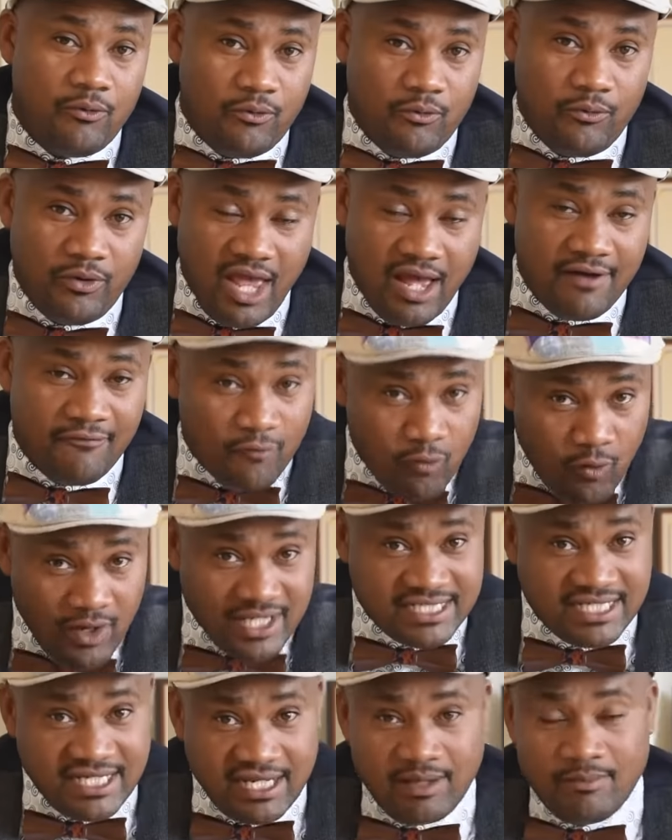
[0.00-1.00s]
We have
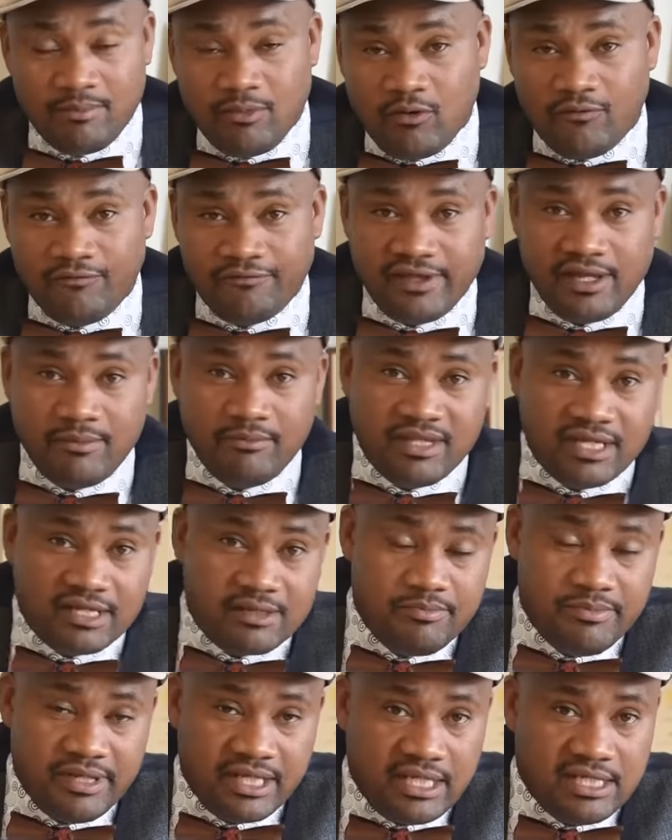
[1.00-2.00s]
quite a number of them
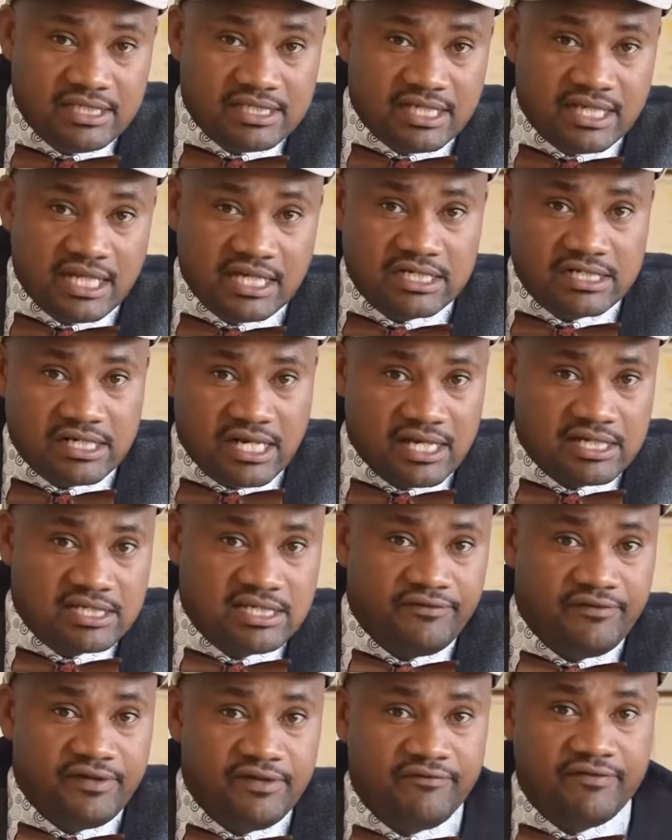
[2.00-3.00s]
that make it an
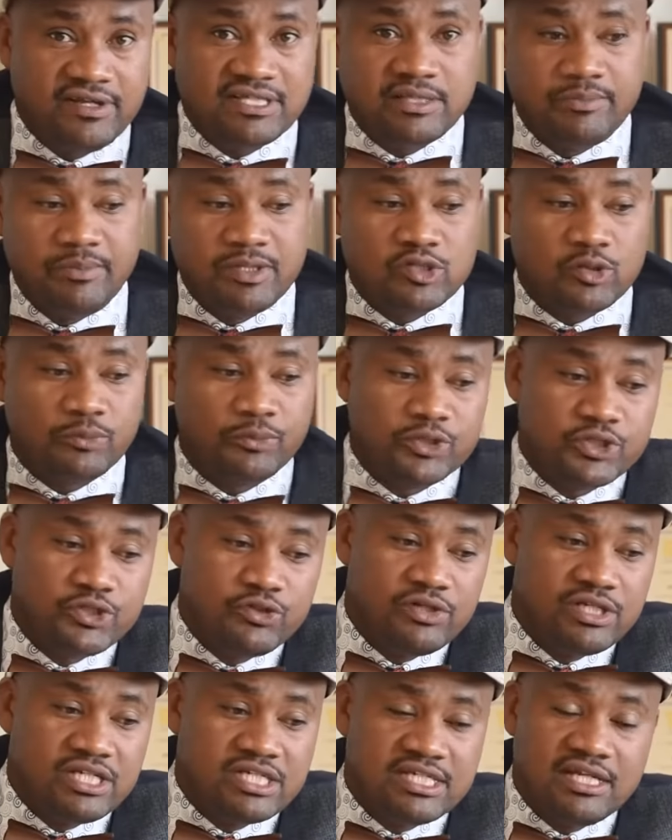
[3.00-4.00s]
attractive investment
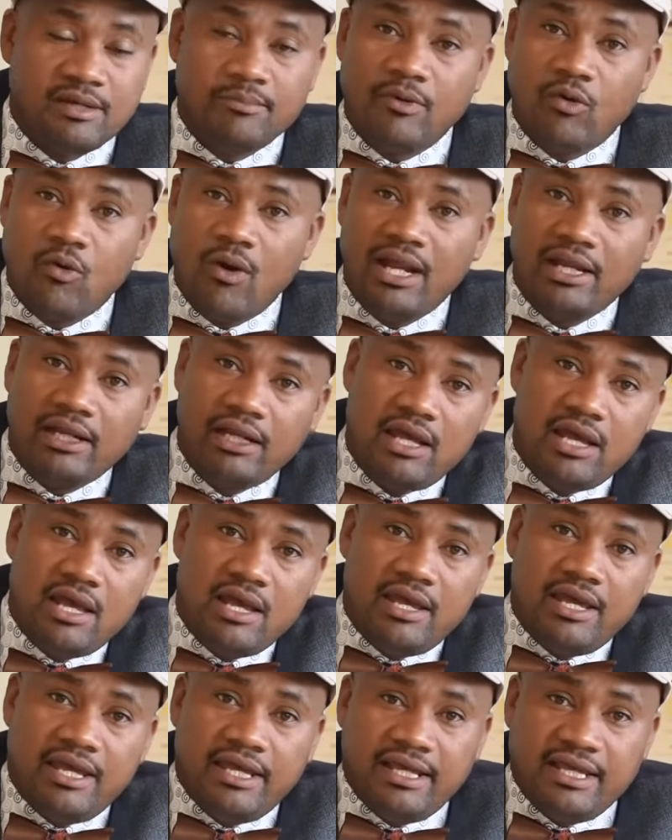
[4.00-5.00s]
opportunity. Number one
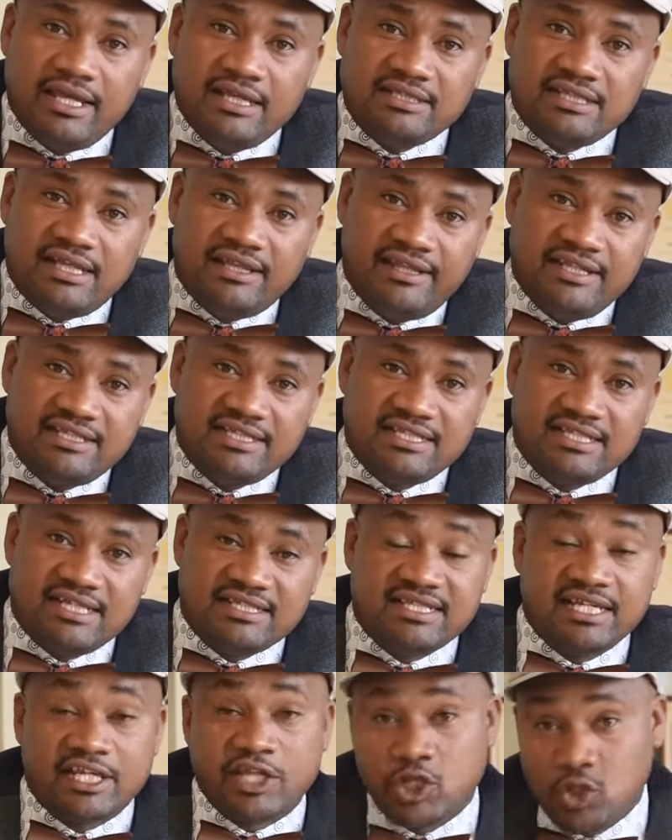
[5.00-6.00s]
is that this is a
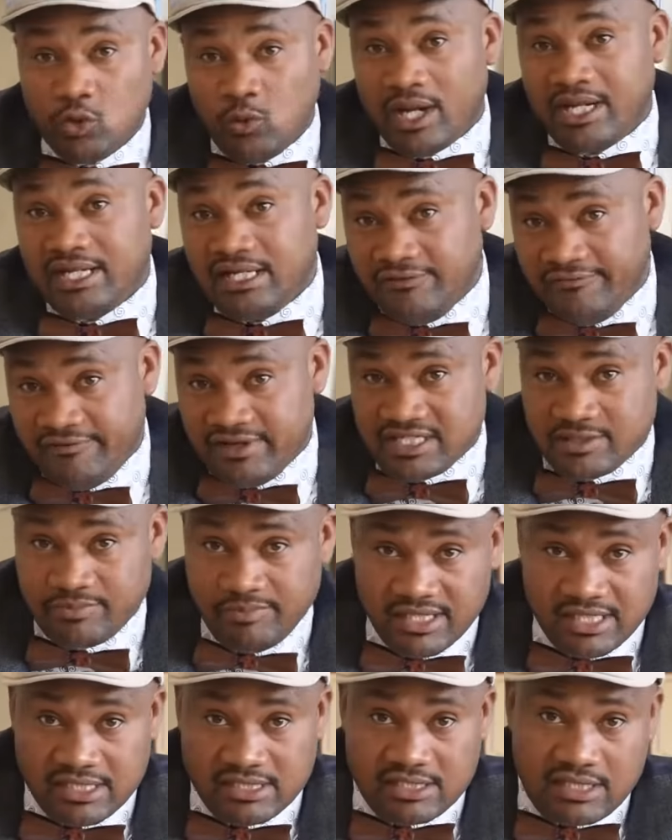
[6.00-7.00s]
secured
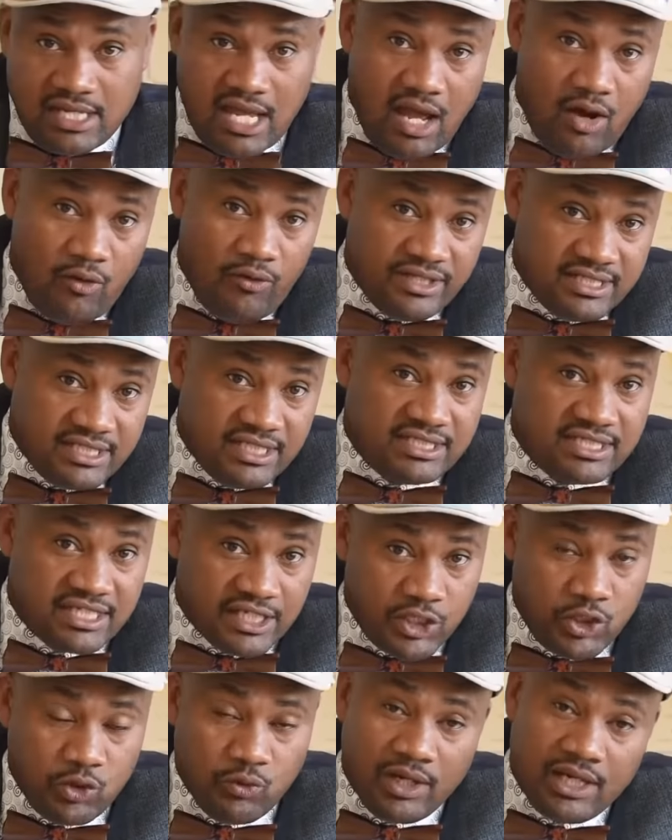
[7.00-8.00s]
investment. How is it
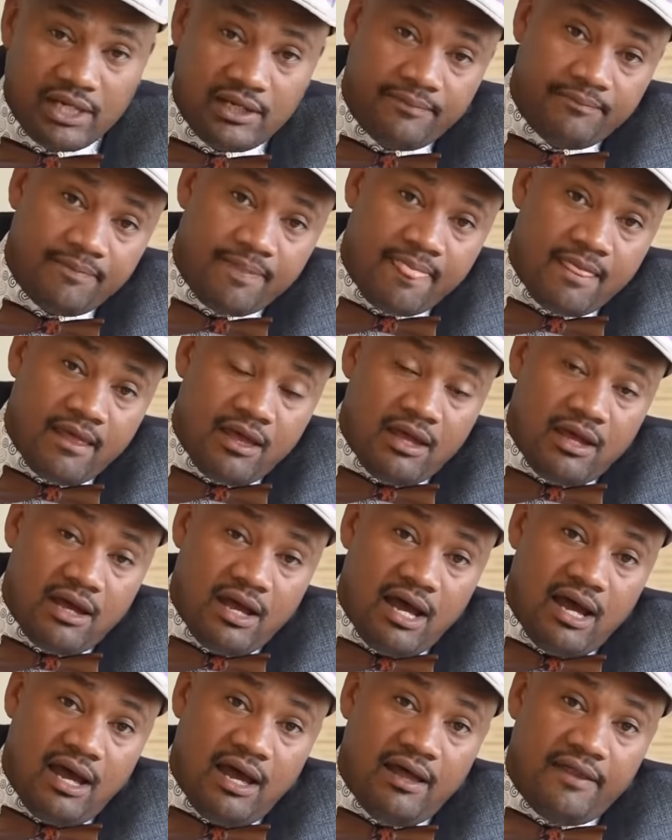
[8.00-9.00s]
secured?
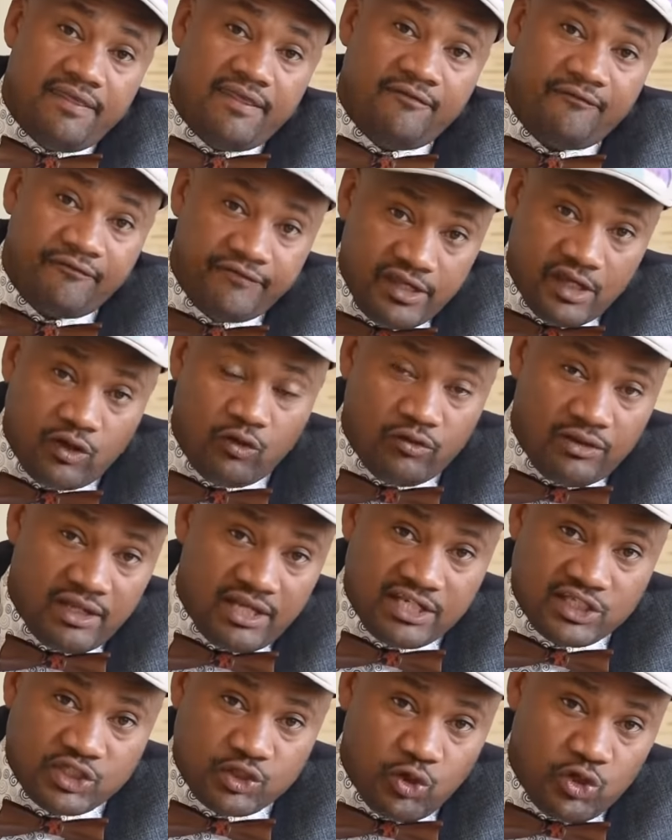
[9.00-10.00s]
The vehicle
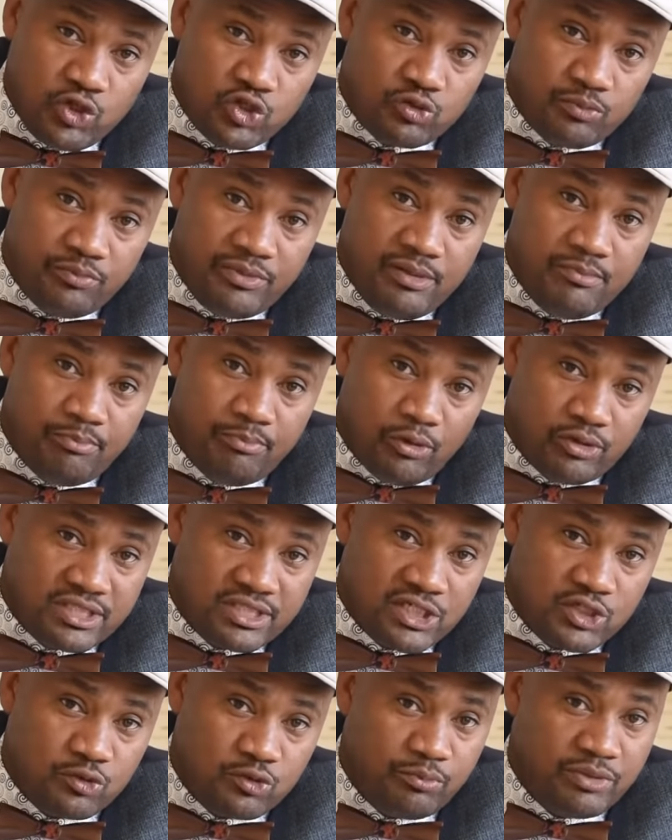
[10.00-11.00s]
that is going to be
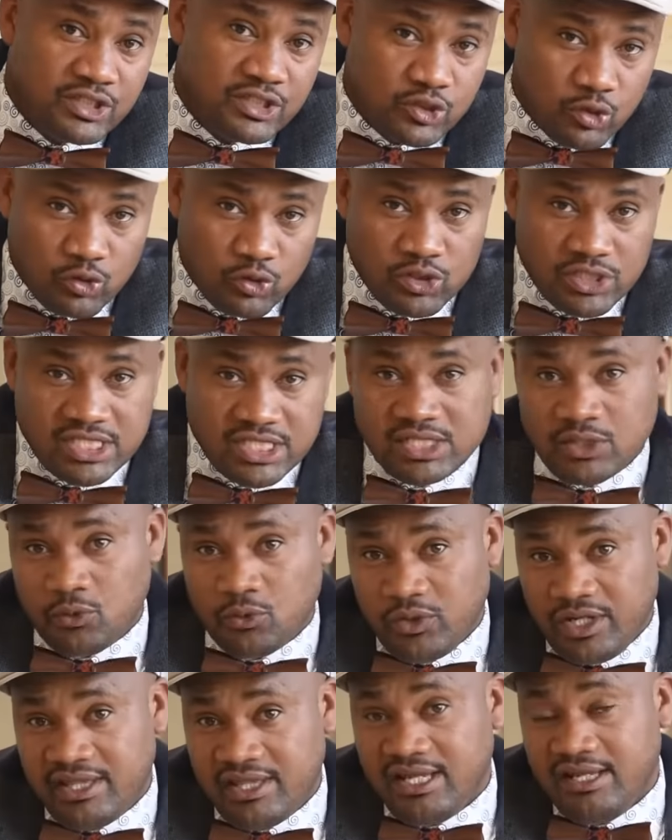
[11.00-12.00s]
imported to be sold
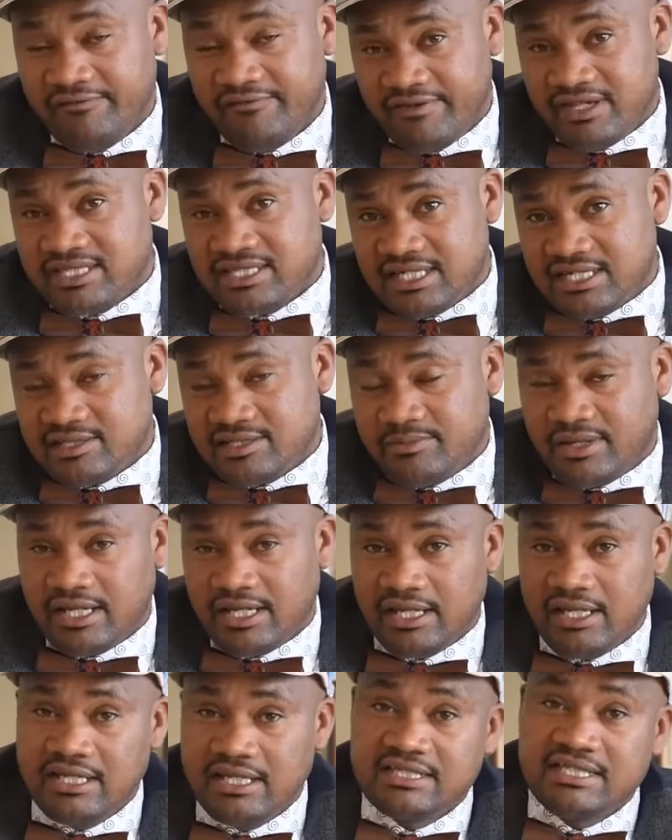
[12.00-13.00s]
with the investor's
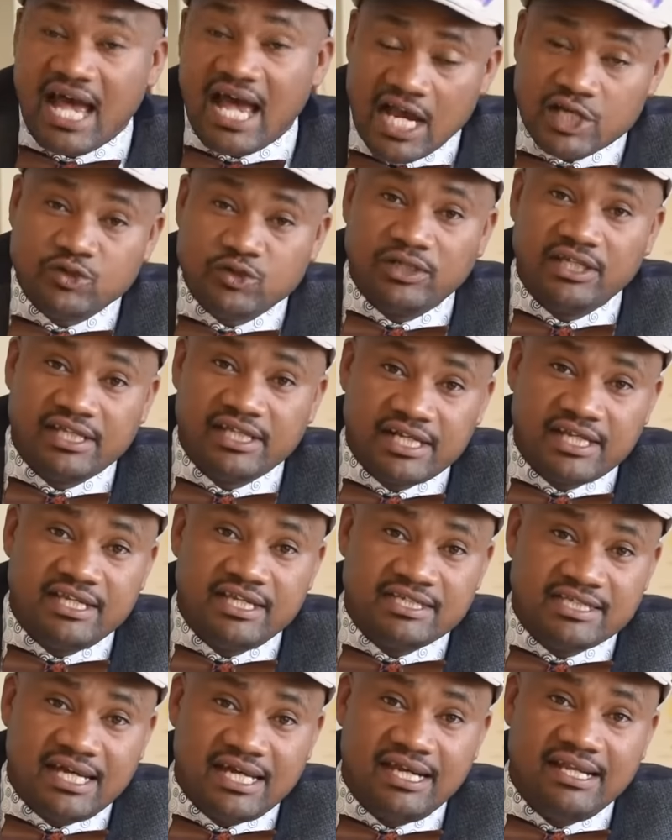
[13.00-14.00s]
money is actually
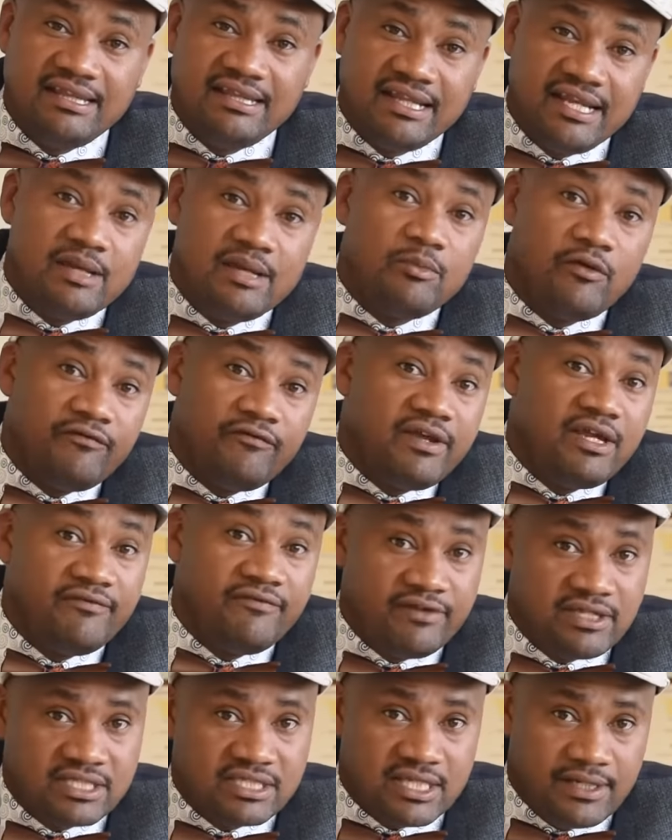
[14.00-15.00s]
registered in the name of the
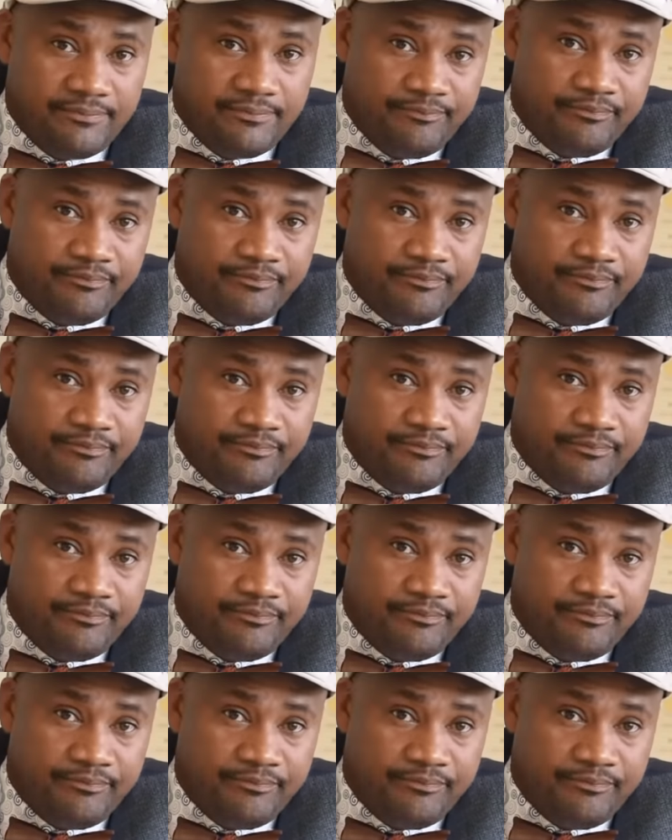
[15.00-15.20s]
investor.